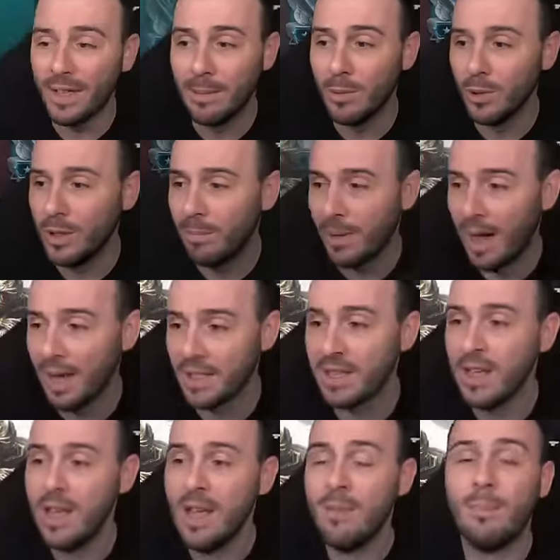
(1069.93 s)
the multipliers.
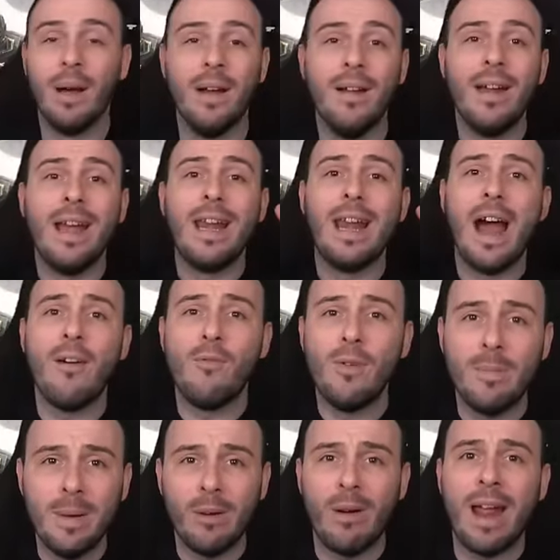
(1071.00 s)
But enough
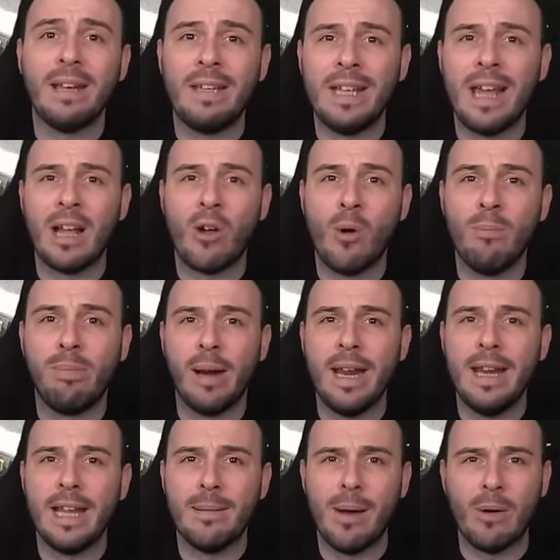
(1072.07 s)
with me ranting and
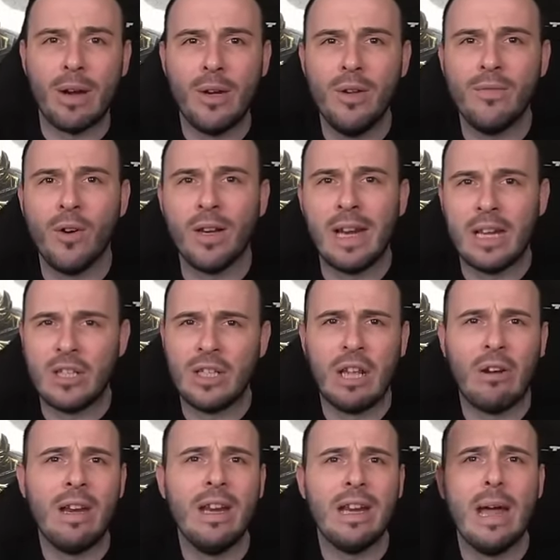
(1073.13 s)
complaining about a new Void
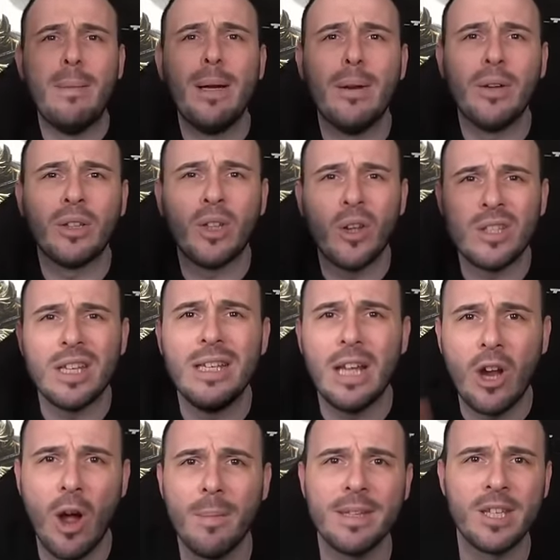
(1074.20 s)
Legendary. Let me know your thoughts in the
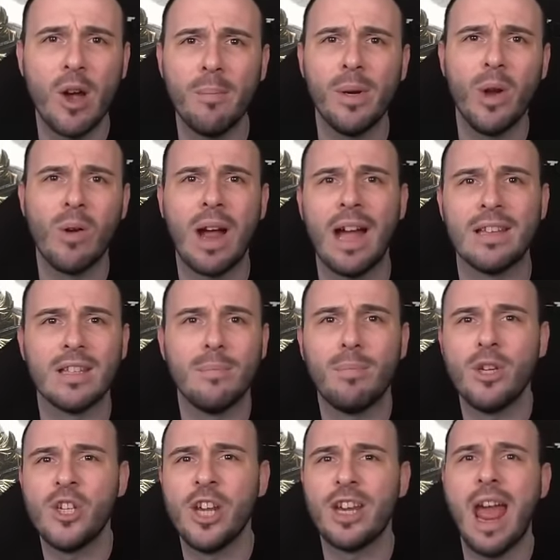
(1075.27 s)
comments down below, guys.
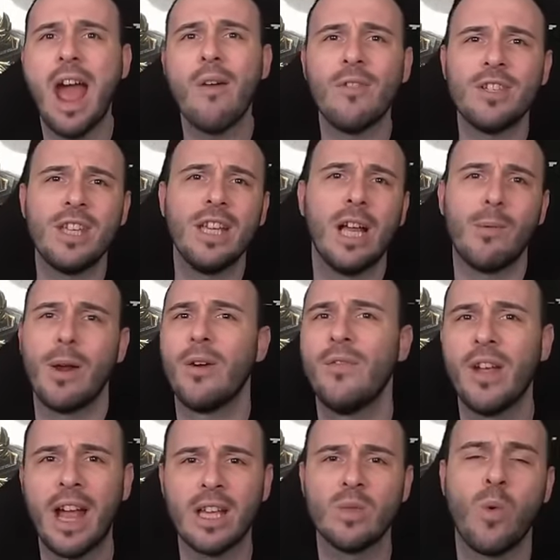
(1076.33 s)
Appreciate every single one of
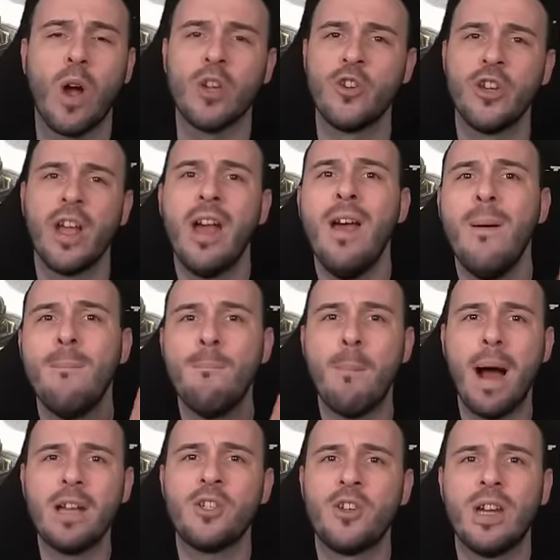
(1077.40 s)
you guys watching.
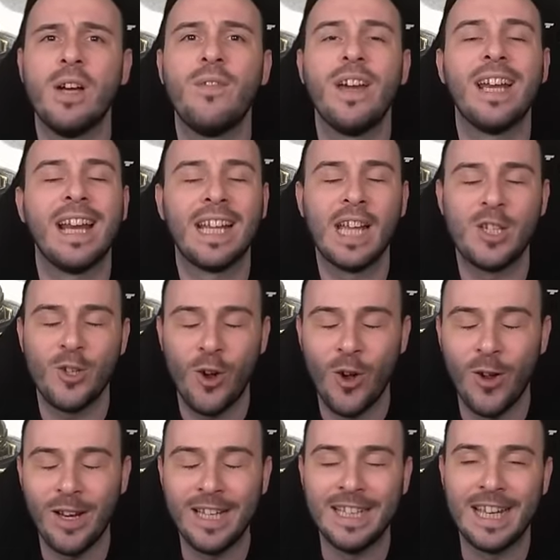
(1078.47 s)
Much love, and I'll catch you
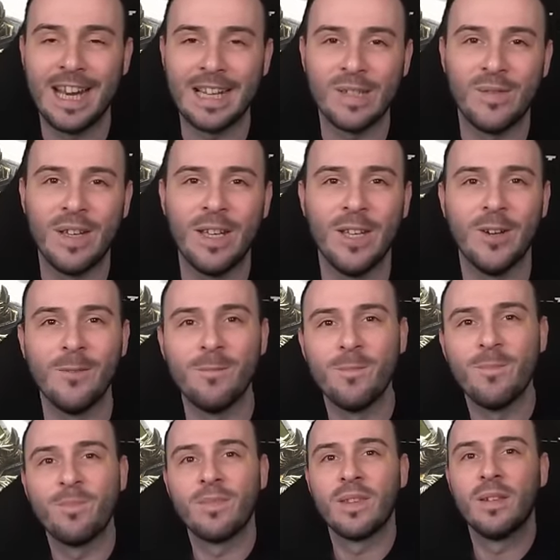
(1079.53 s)
all in the next video.
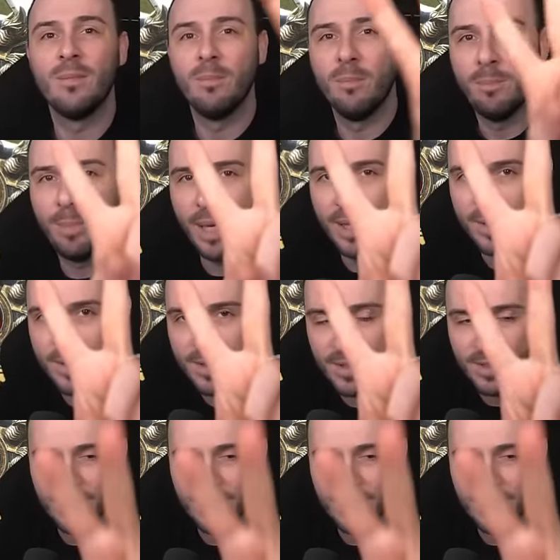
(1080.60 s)
Peace.